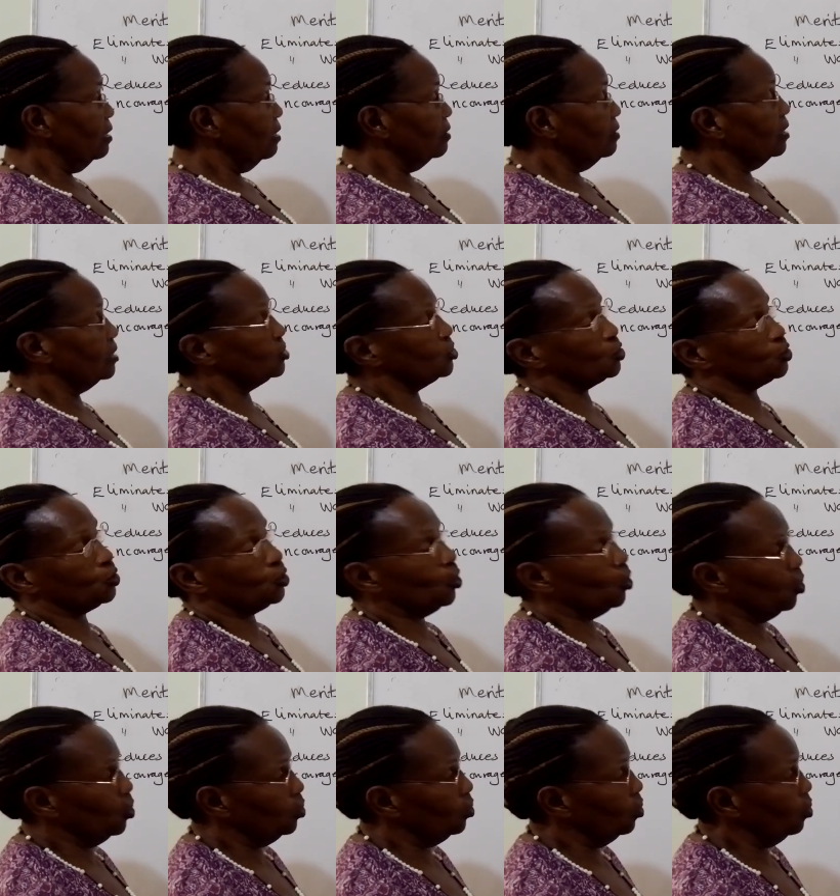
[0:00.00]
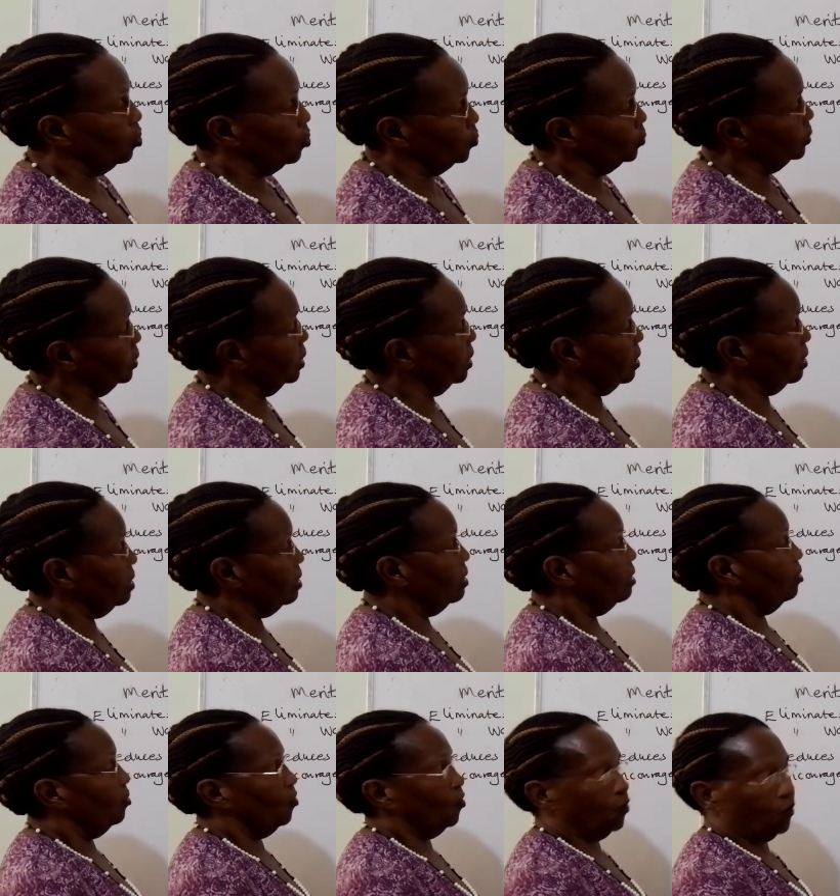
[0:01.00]
the sole owner
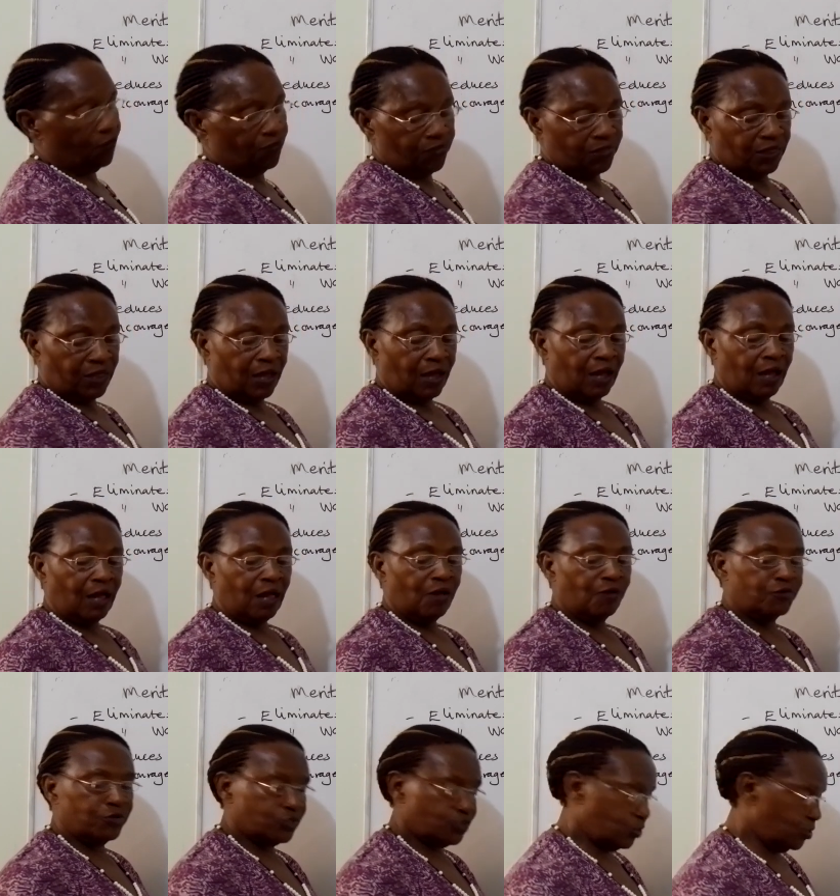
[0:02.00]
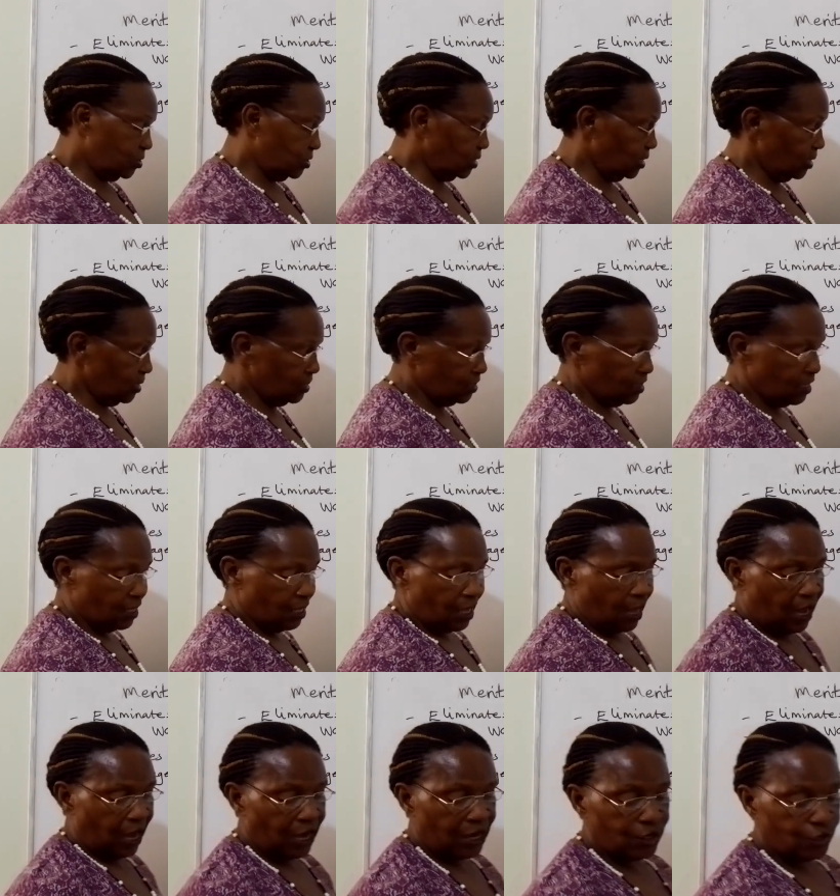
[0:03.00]
of the resources,
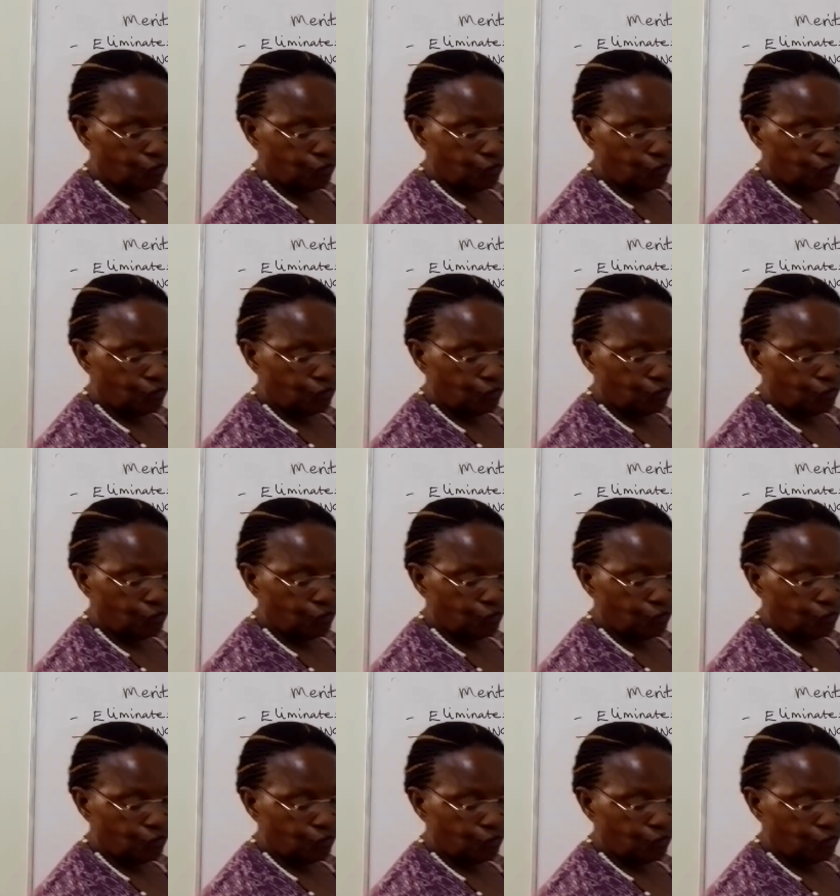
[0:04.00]
and